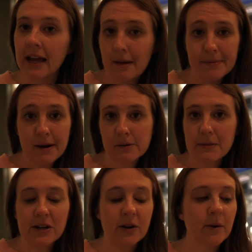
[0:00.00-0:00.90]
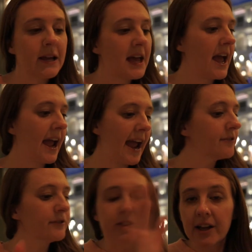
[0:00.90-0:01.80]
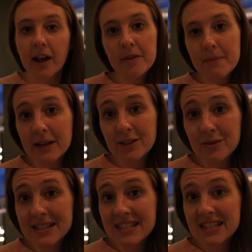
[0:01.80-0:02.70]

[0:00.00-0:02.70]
happy hour menu. Everything on the menu is